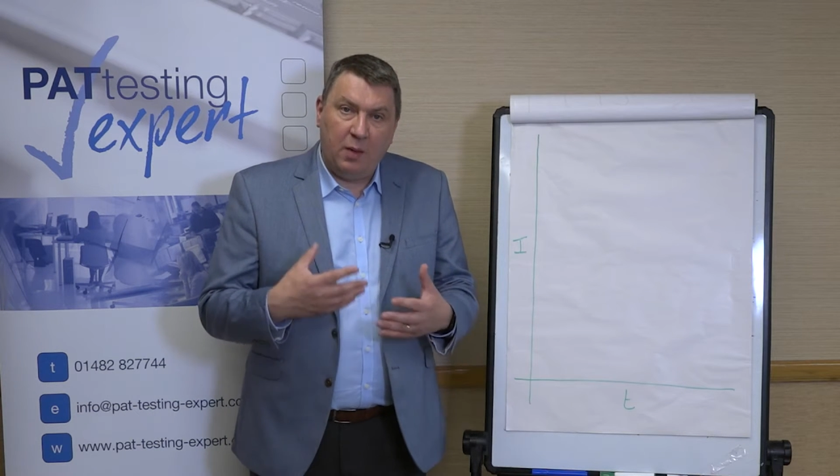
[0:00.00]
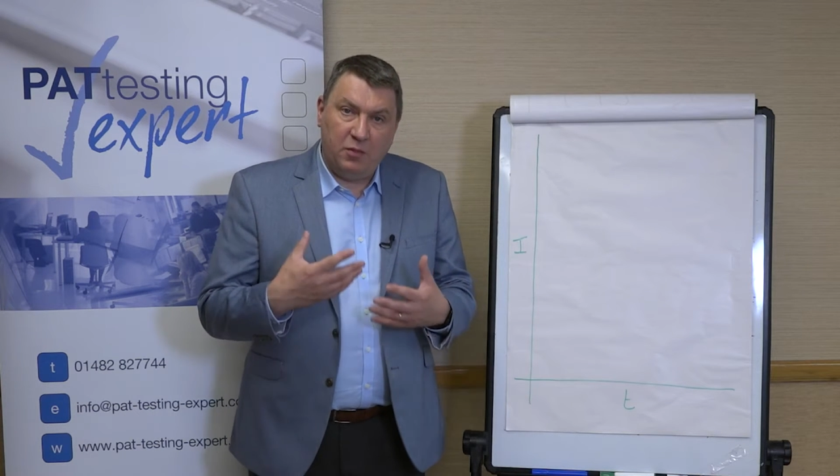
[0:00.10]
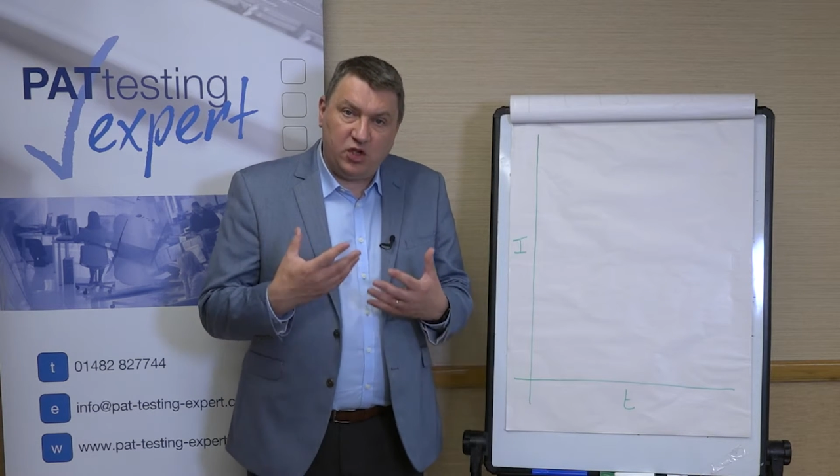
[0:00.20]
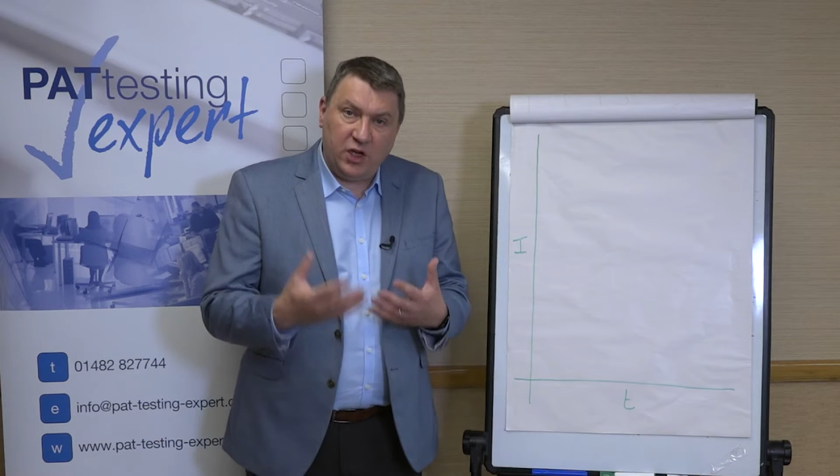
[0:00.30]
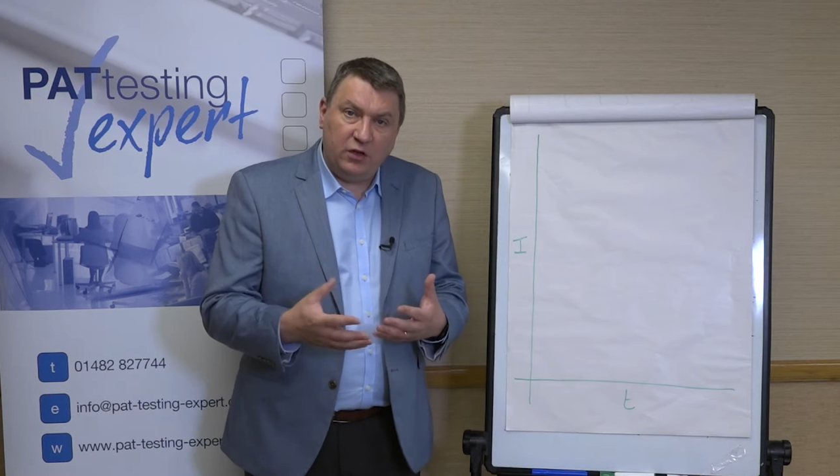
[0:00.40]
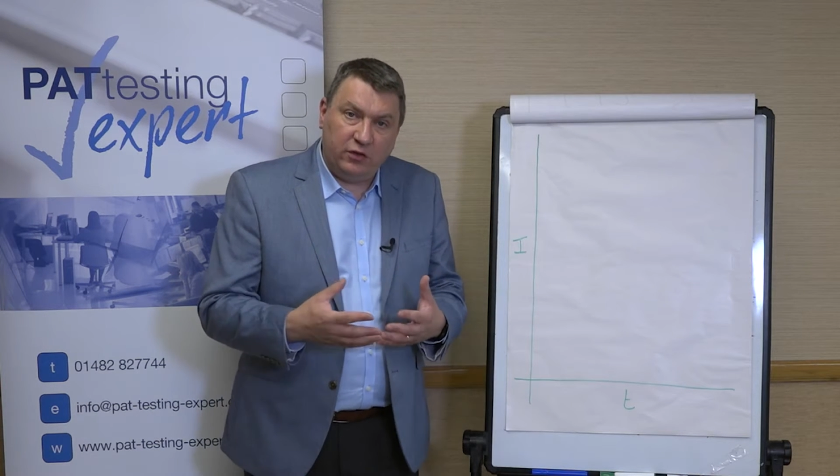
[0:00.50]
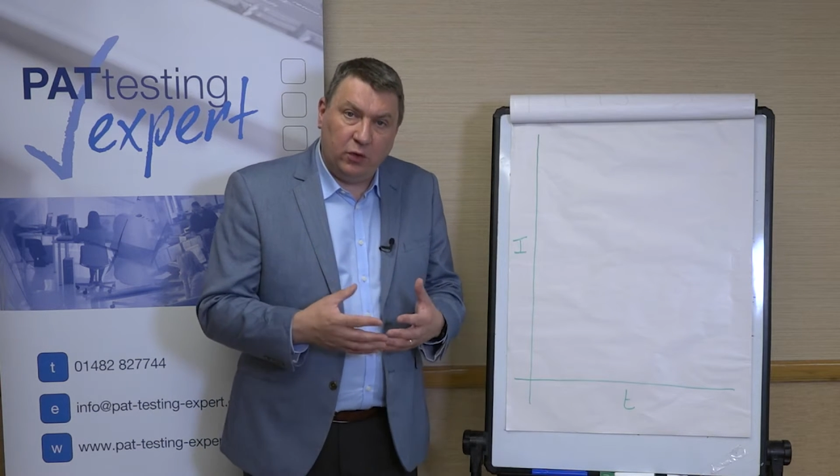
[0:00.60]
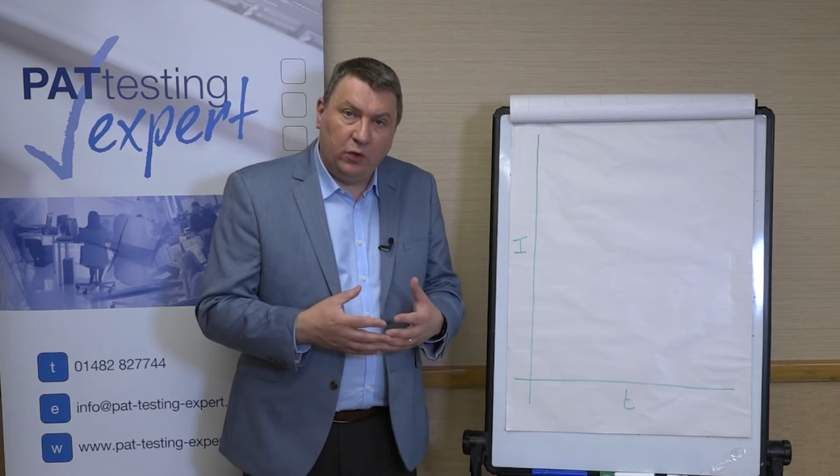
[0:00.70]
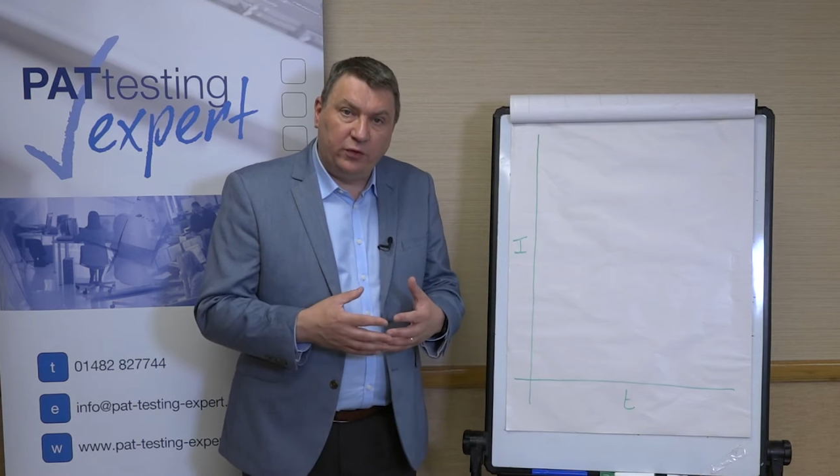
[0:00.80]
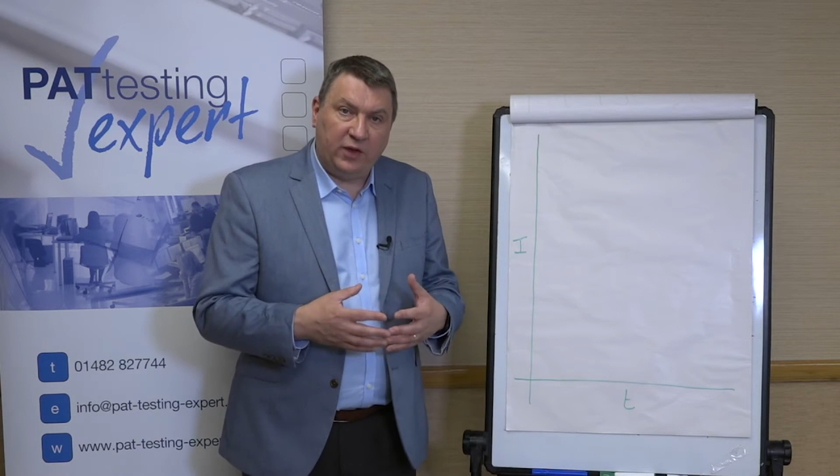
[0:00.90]
machine
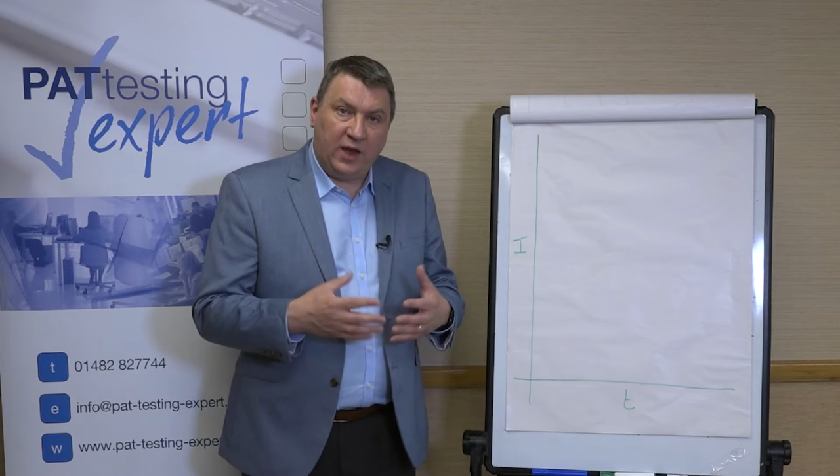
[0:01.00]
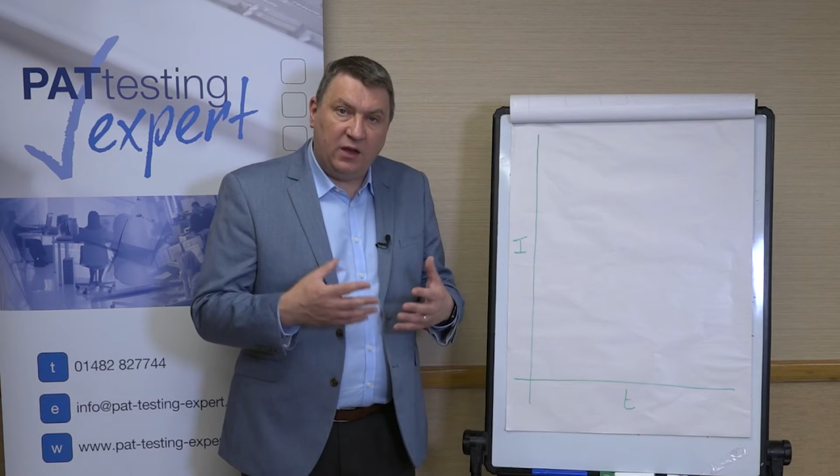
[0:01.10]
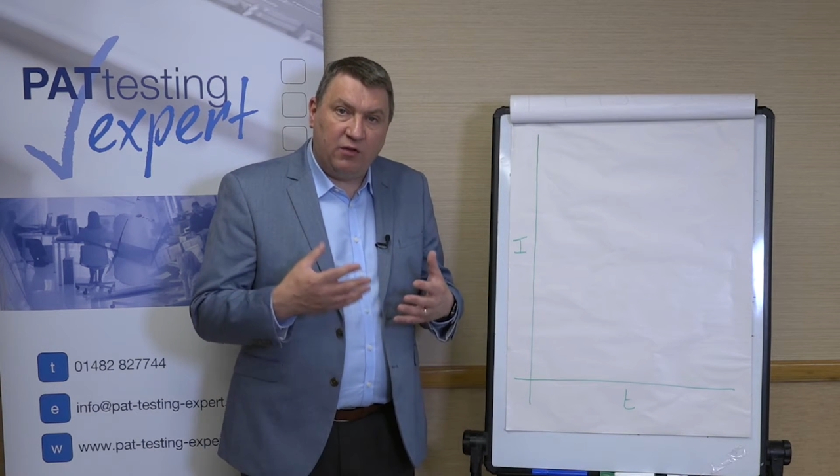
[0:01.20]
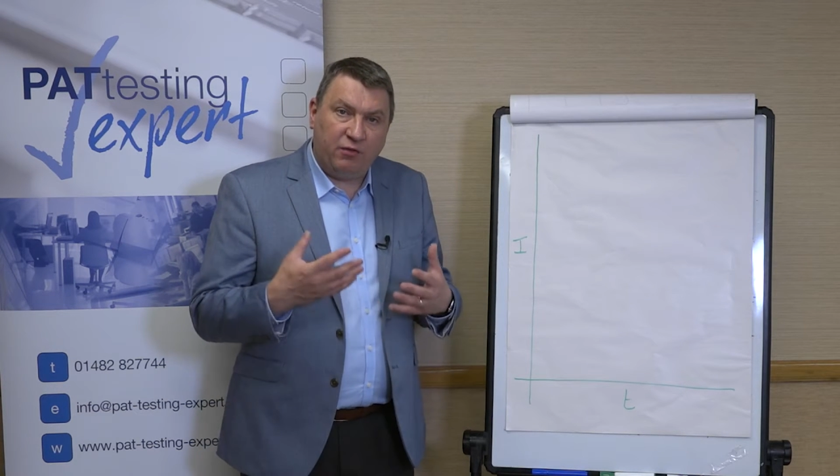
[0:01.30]
tools in